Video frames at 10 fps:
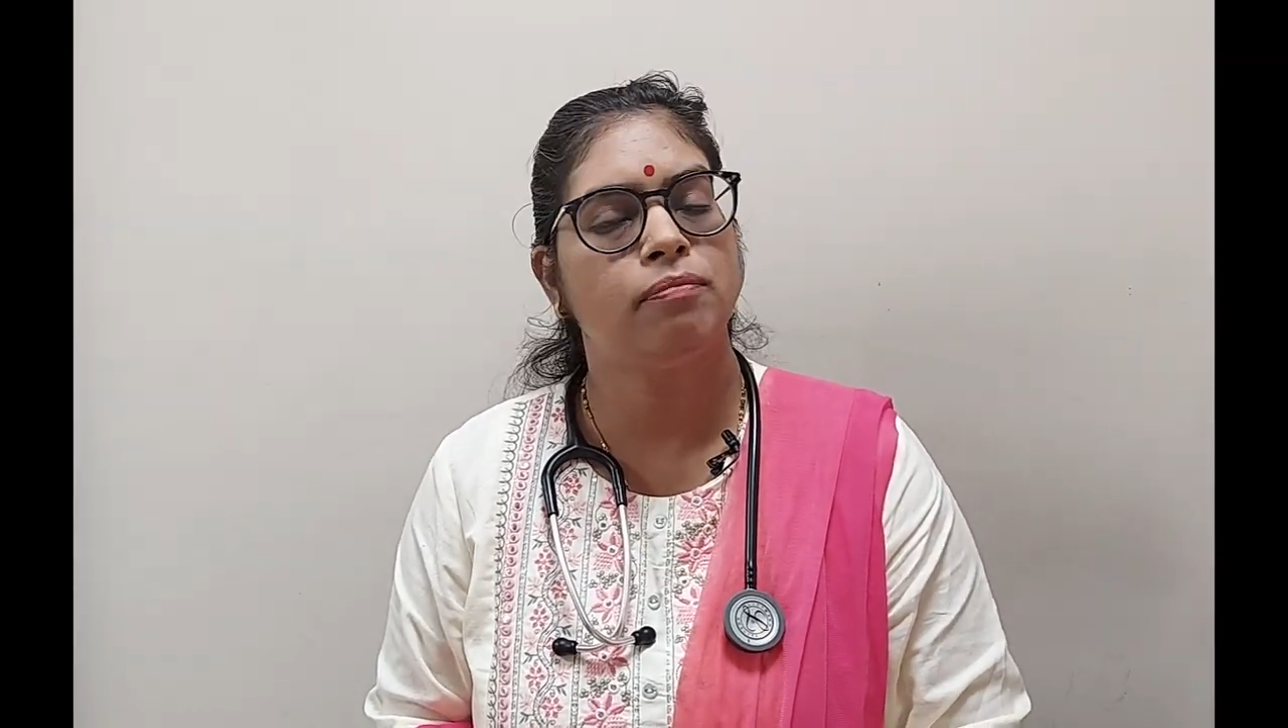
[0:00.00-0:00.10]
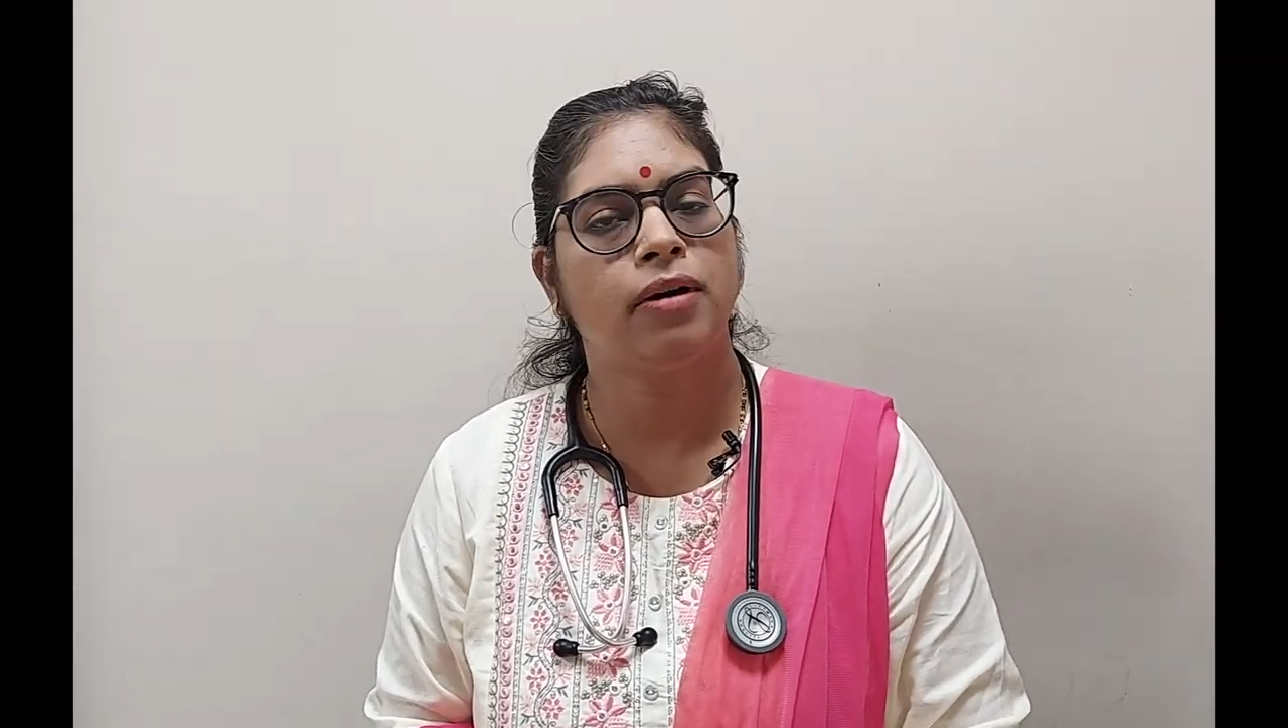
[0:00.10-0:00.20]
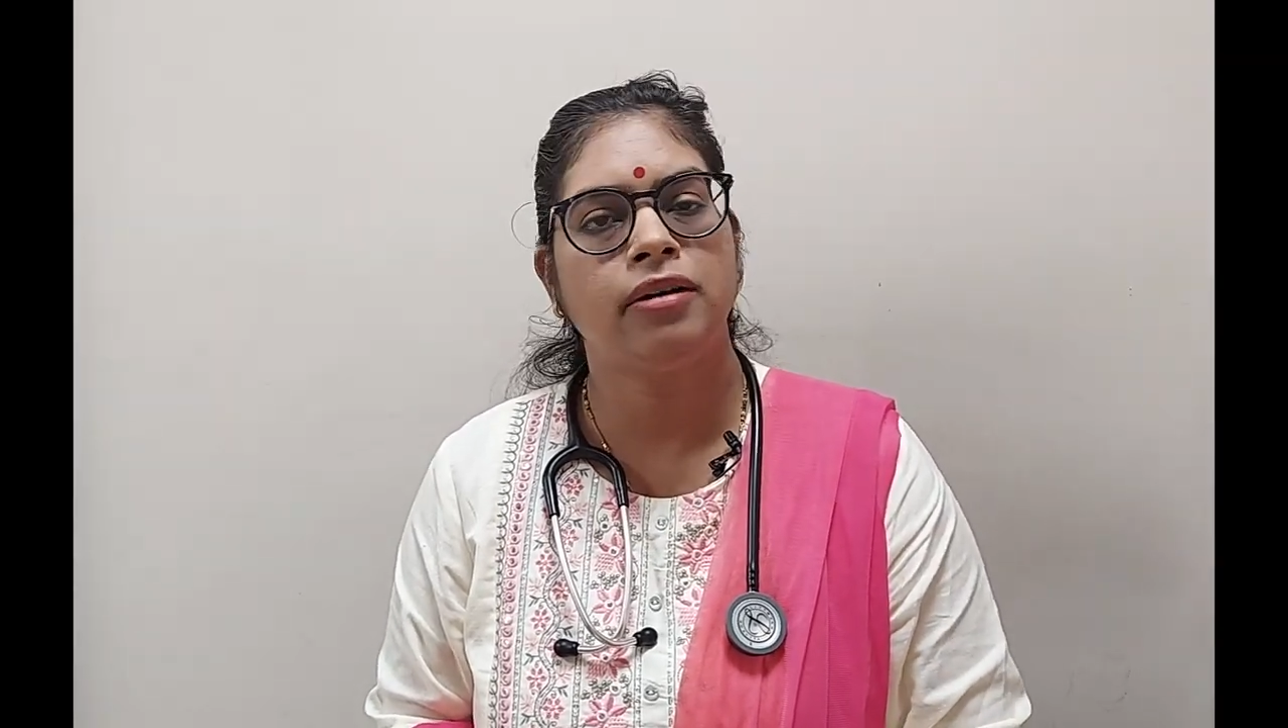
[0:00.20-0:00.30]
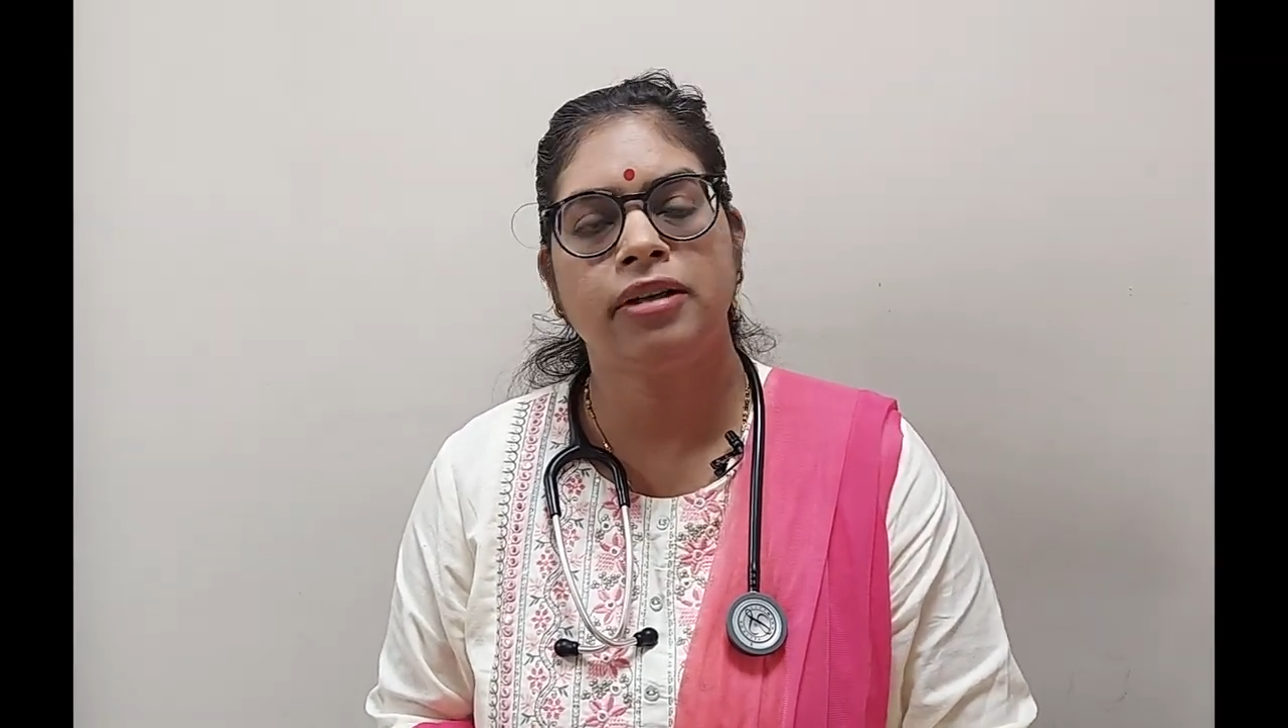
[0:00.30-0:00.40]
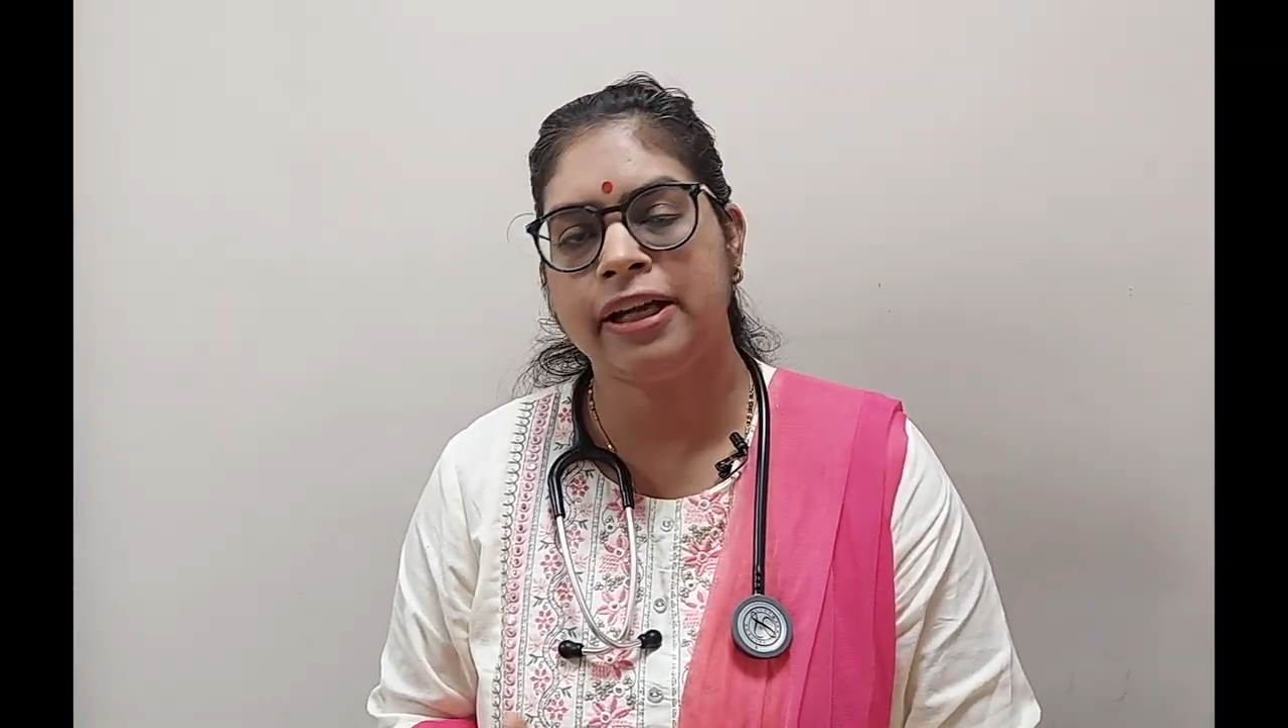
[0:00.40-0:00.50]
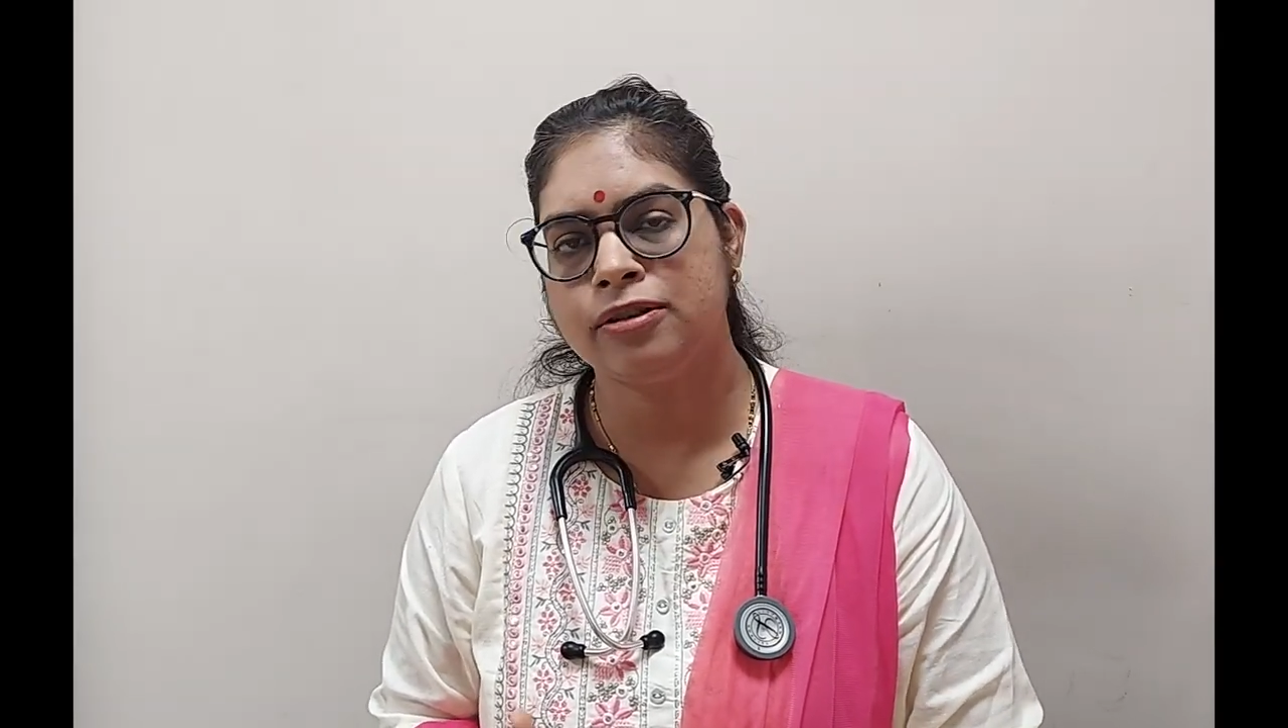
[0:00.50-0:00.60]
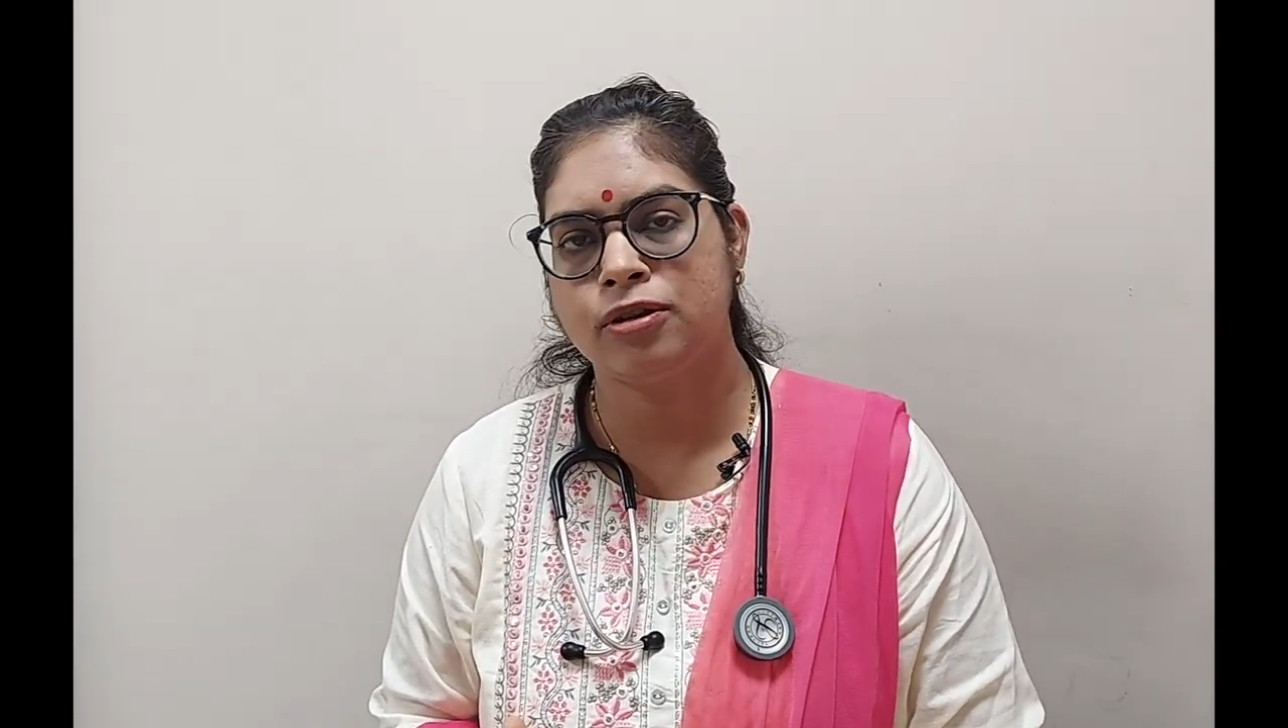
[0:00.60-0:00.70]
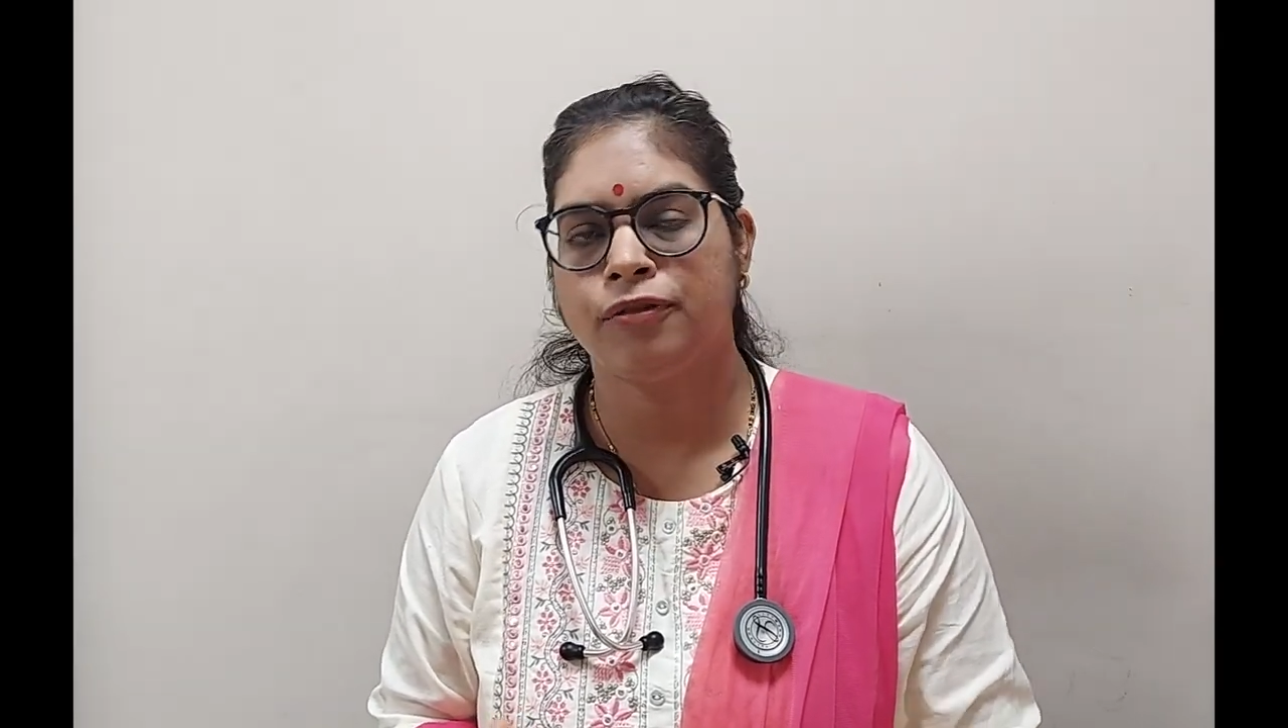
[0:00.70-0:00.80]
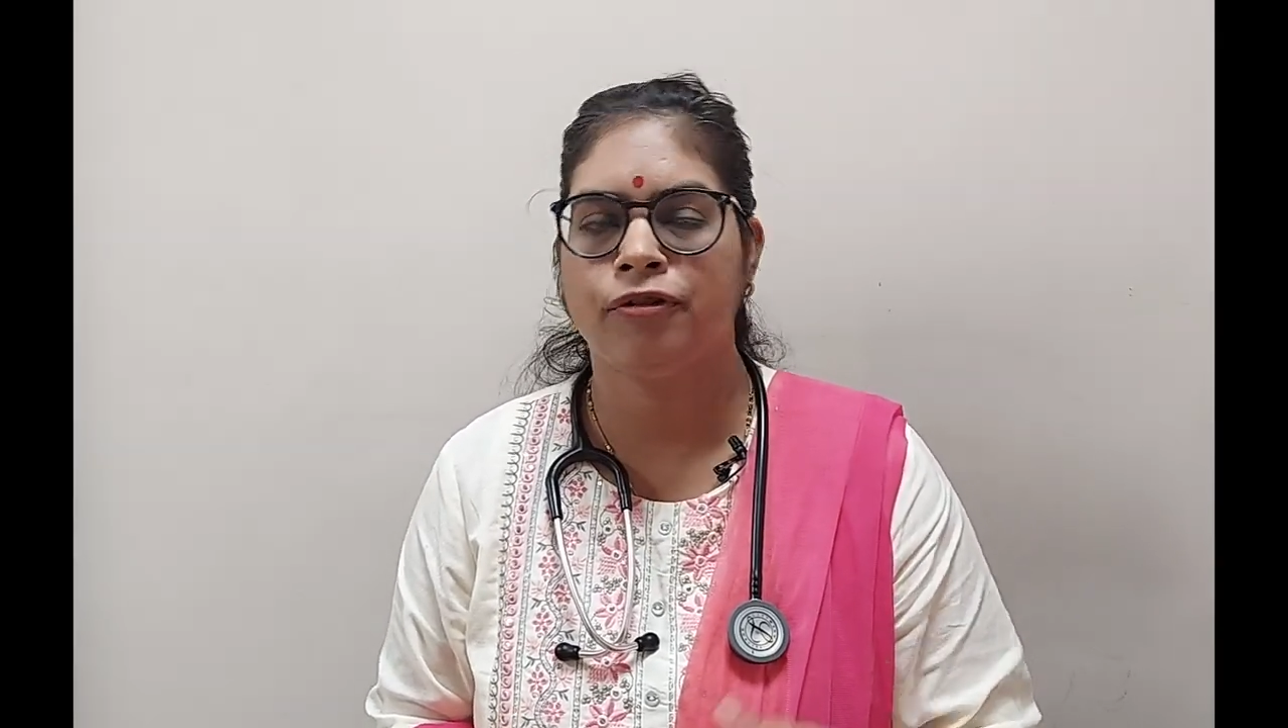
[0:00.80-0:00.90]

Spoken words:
birth dates of